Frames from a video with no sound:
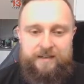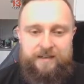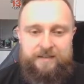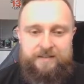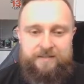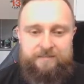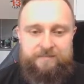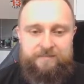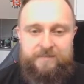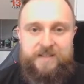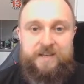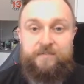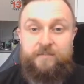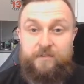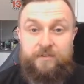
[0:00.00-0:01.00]
is
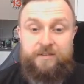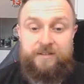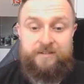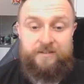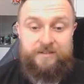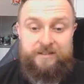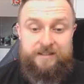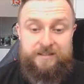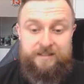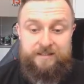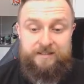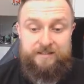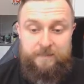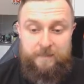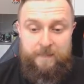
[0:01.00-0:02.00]
definitely succeeded.